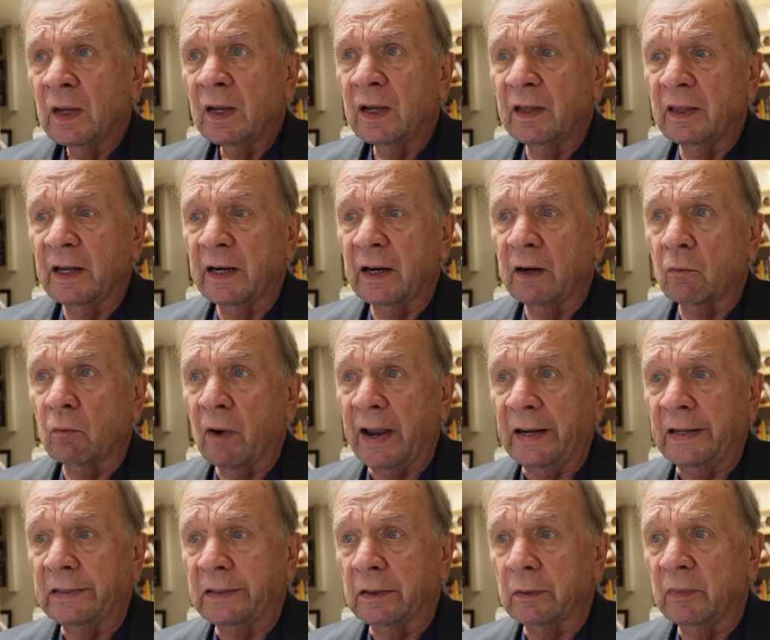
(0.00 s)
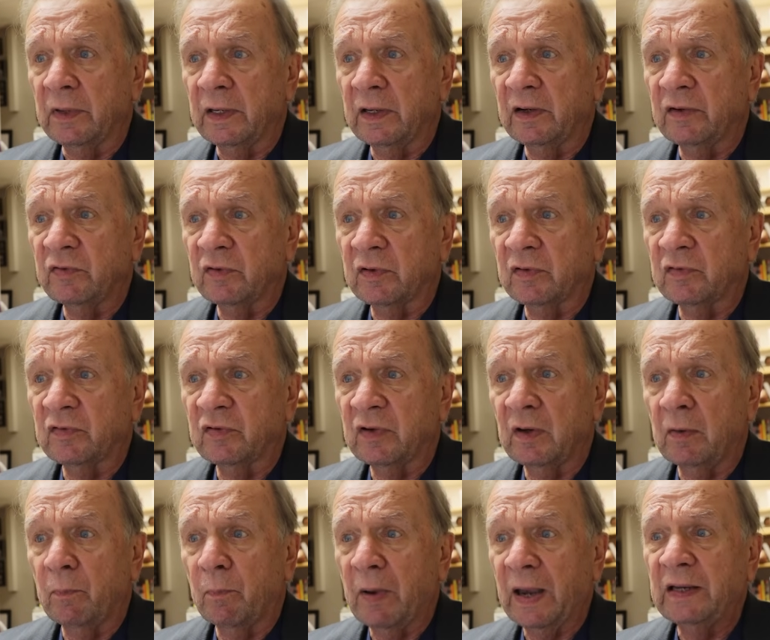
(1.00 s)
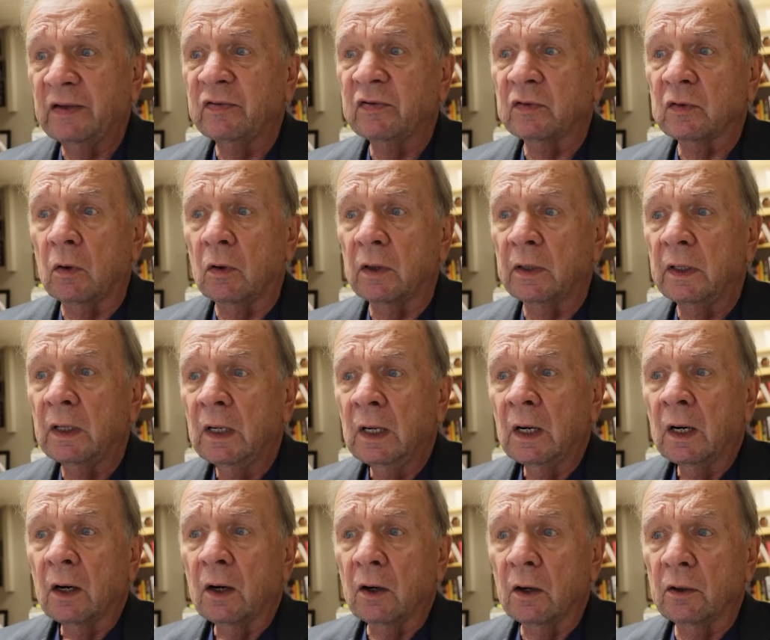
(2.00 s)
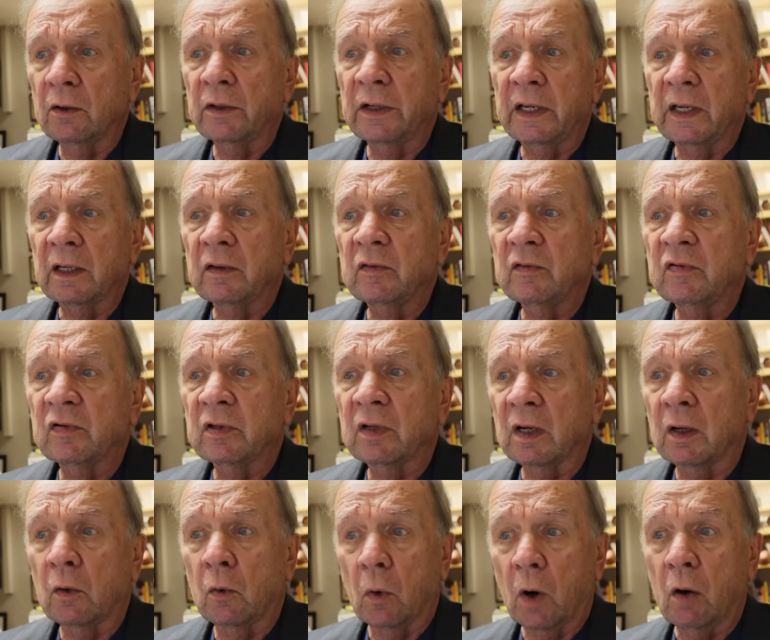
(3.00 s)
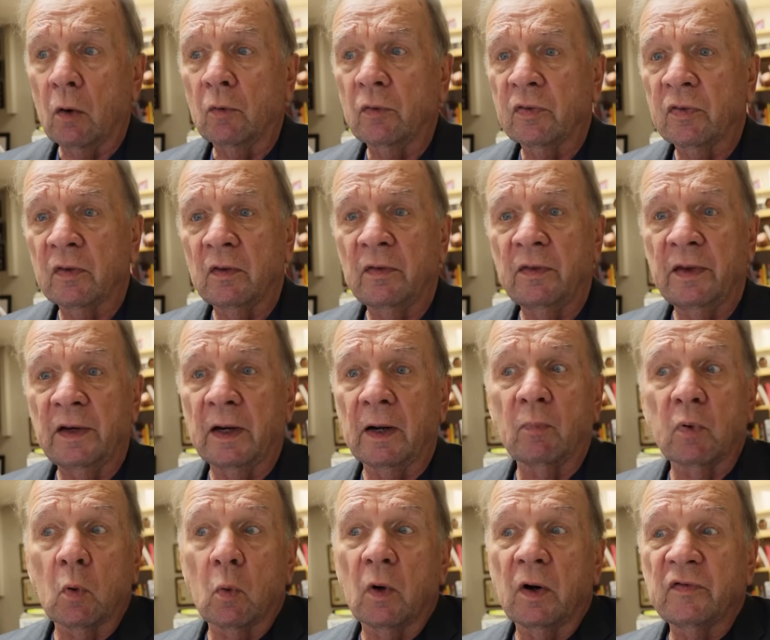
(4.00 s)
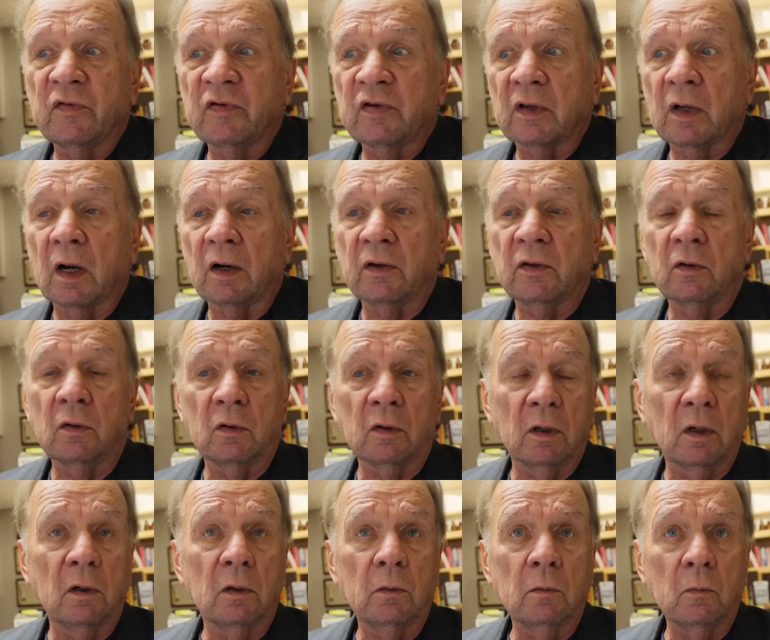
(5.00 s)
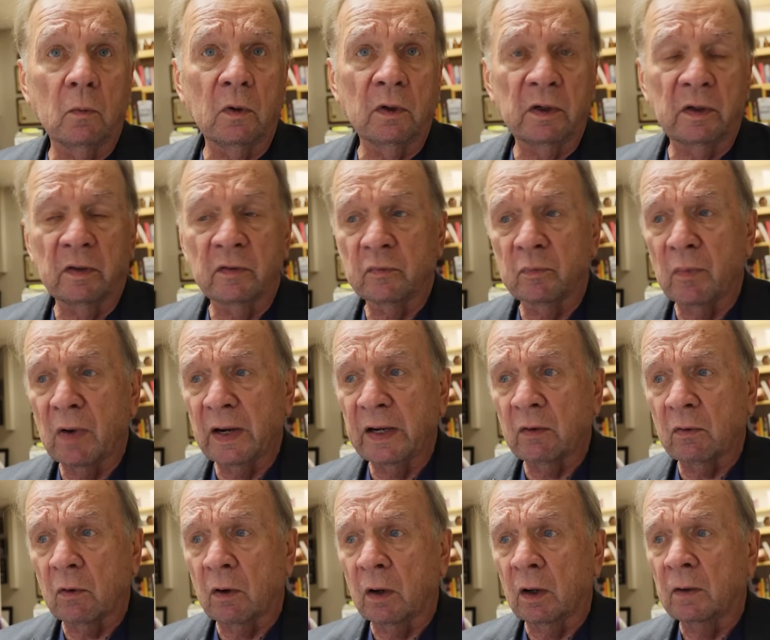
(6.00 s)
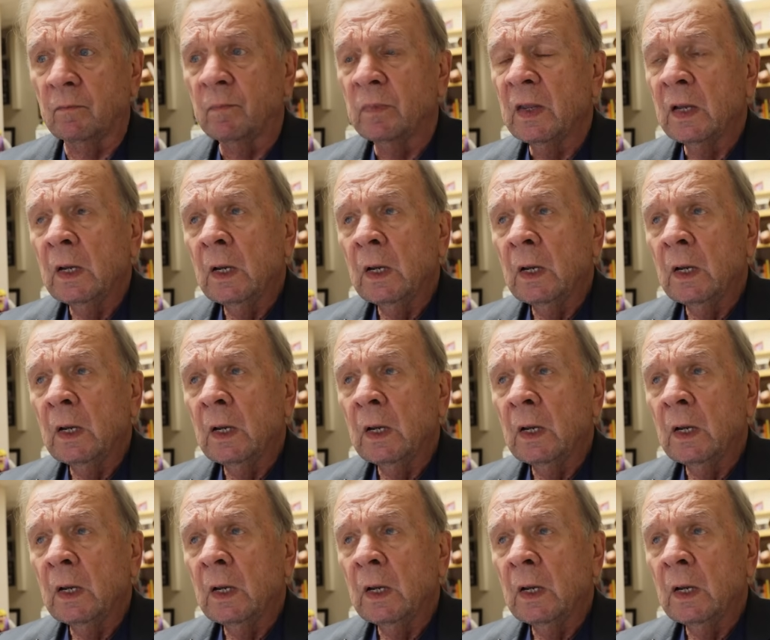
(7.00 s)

And then I ranked them. And as you can see, based on earnings growth, the number one stock you could own is Micron.